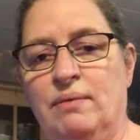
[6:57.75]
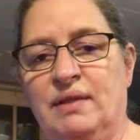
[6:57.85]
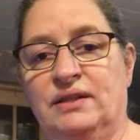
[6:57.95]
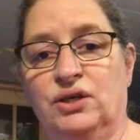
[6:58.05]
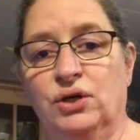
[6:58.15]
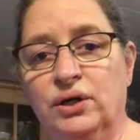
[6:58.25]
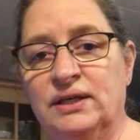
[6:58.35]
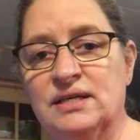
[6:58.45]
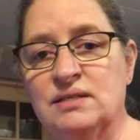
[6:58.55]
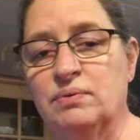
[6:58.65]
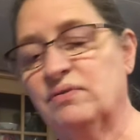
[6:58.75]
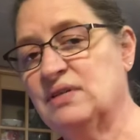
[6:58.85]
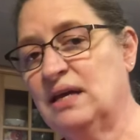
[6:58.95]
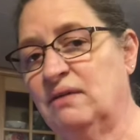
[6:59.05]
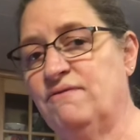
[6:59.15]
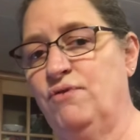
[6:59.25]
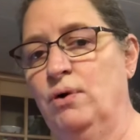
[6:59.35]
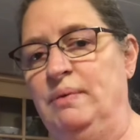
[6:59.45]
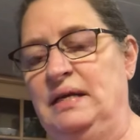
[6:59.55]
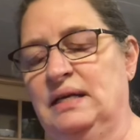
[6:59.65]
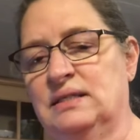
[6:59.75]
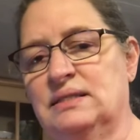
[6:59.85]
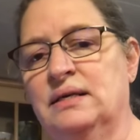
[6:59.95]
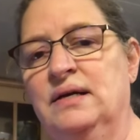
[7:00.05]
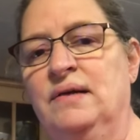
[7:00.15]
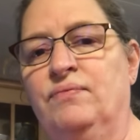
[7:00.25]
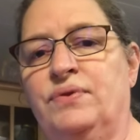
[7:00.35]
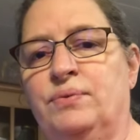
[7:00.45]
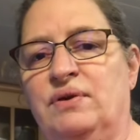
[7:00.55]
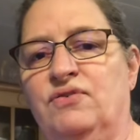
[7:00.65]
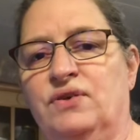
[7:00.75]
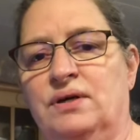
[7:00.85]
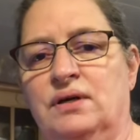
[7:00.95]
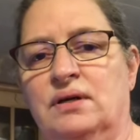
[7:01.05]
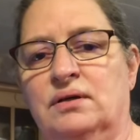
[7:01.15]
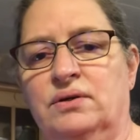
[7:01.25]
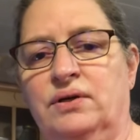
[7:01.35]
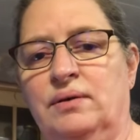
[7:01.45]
I mean, like the cookies would have taken 4 bananas, 3 for the cookie